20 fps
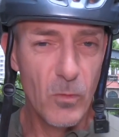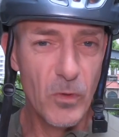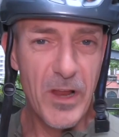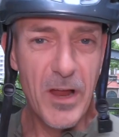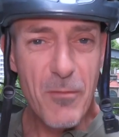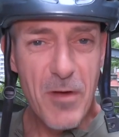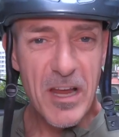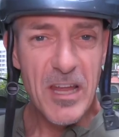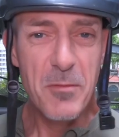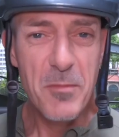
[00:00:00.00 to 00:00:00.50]
would
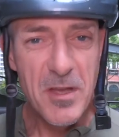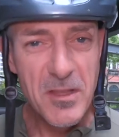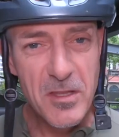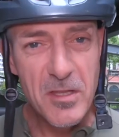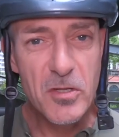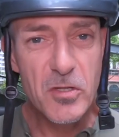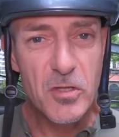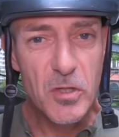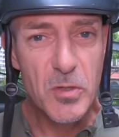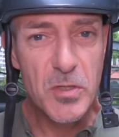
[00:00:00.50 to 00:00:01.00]
I recommend
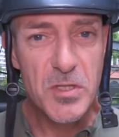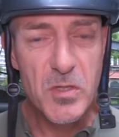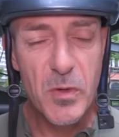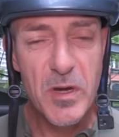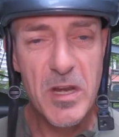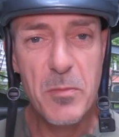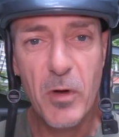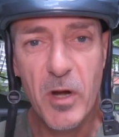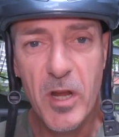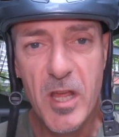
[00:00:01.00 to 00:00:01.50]
these shoes to
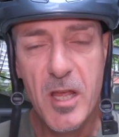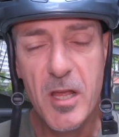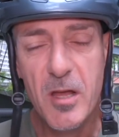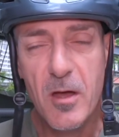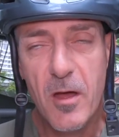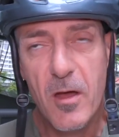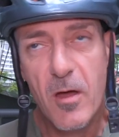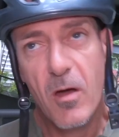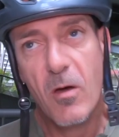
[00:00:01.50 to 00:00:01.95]
anybody?